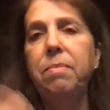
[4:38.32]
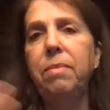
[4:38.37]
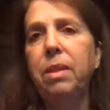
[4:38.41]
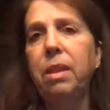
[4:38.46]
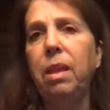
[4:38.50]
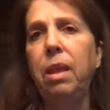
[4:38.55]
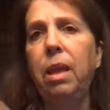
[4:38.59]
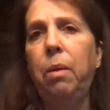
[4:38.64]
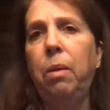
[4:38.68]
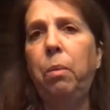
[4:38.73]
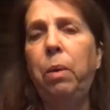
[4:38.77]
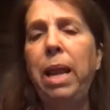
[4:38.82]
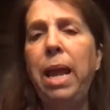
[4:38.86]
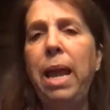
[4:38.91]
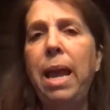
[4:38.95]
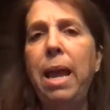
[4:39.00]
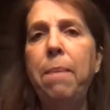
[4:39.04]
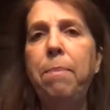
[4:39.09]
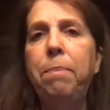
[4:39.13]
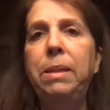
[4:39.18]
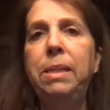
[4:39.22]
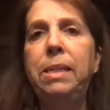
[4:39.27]
And what
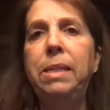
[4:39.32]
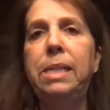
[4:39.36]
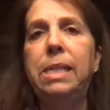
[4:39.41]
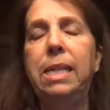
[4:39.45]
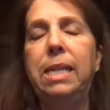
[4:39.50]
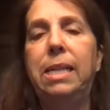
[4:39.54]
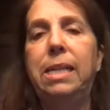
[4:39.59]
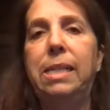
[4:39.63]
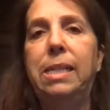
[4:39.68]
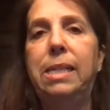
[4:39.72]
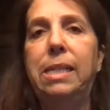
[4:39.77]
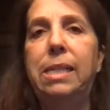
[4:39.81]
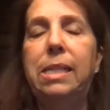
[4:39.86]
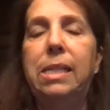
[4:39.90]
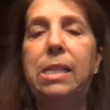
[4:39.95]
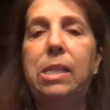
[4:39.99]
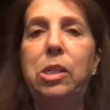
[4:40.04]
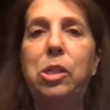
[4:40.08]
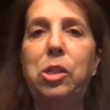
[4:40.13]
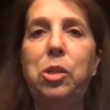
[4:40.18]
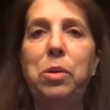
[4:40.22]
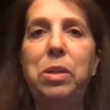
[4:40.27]
happens is the
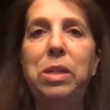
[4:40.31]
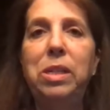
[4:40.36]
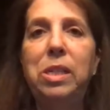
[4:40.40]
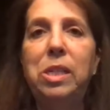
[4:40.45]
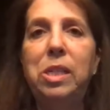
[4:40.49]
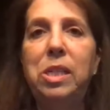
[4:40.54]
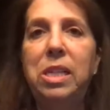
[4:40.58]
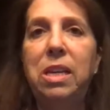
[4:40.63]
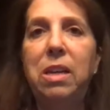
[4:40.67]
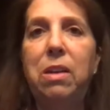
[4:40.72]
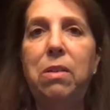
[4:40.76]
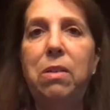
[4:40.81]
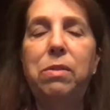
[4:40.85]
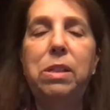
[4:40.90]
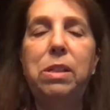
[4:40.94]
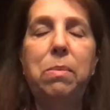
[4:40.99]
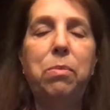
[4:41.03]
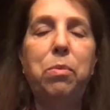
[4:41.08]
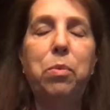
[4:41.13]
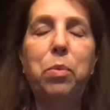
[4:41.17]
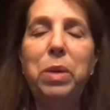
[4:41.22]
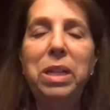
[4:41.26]
students think of
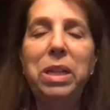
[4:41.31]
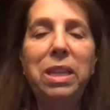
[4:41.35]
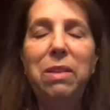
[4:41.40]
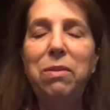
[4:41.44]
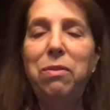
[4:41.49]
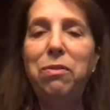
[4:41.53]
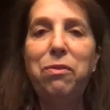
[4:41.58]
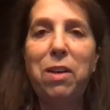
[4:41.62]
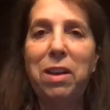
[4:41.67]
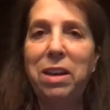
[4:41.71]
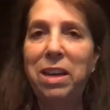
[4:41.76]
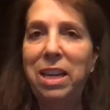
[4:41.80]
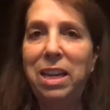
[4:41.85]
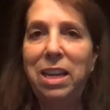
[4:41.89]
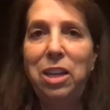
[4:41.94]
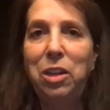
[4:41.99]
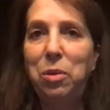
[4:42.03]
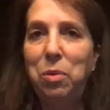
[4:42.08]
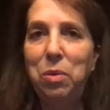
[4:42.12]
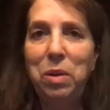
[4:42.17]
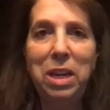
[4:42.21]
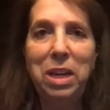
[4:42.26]
some really funny,
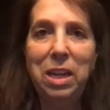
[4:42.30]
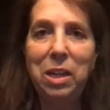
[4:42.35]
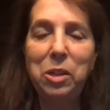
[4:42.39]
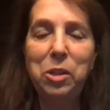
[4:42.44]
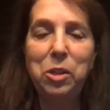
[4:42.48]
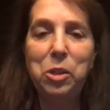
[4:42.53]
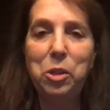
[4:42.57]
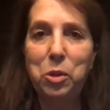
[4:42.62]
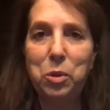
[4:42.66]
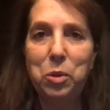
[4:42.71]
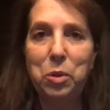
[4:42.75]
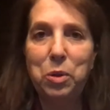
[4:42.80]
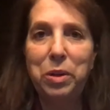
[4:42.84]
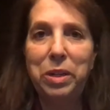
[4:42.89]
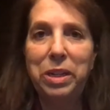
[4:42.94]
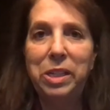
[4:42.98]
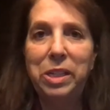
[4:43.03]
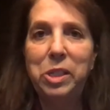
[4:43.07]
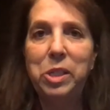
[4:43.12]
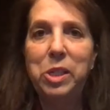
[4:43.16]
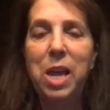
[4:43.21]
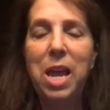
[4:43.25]
unique
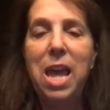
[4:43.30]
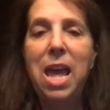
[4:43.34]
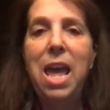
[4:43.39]
stories.